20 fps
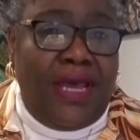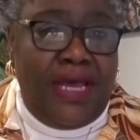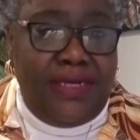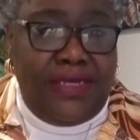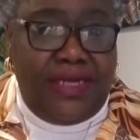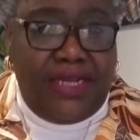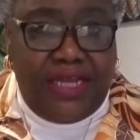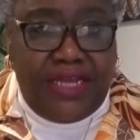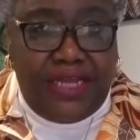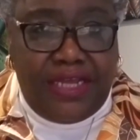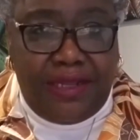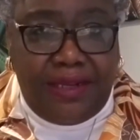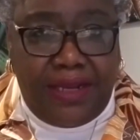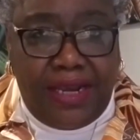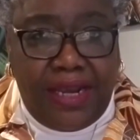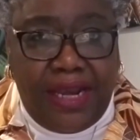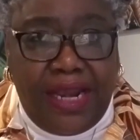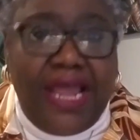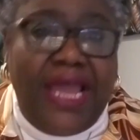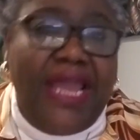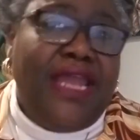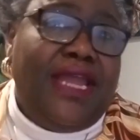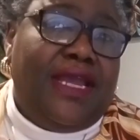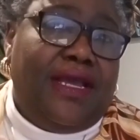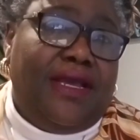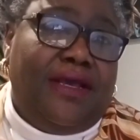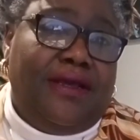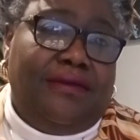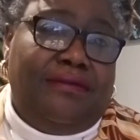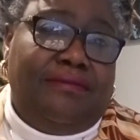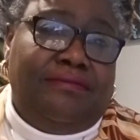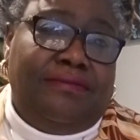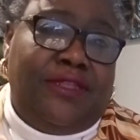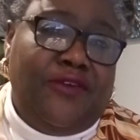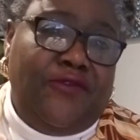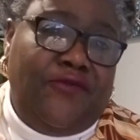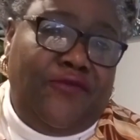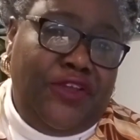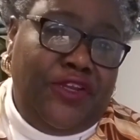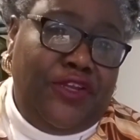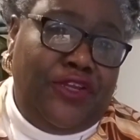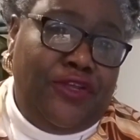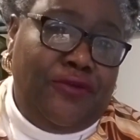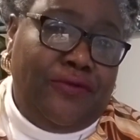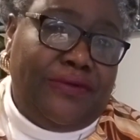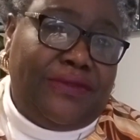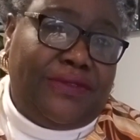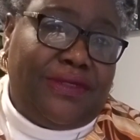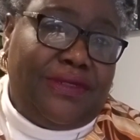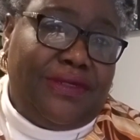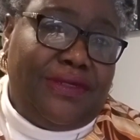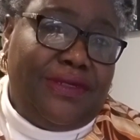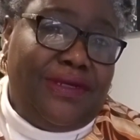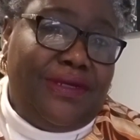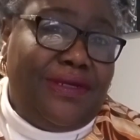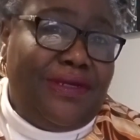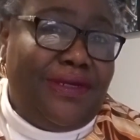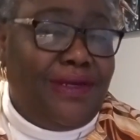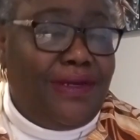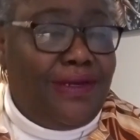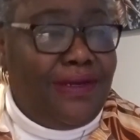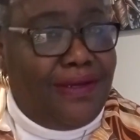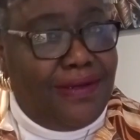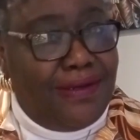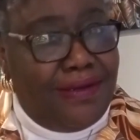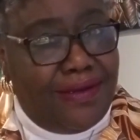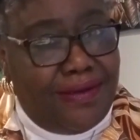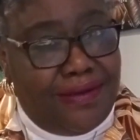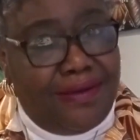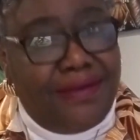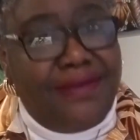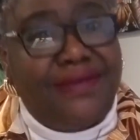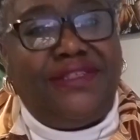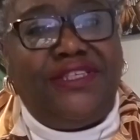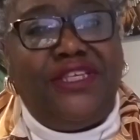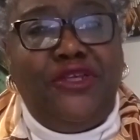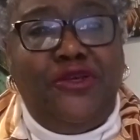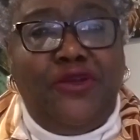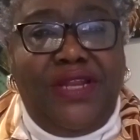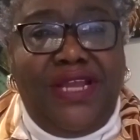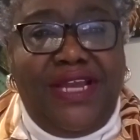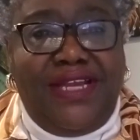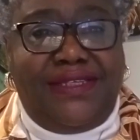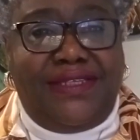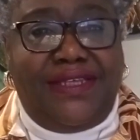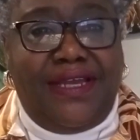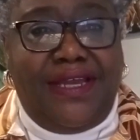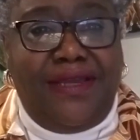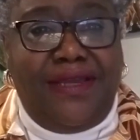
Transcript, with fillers: and like the videos. See you next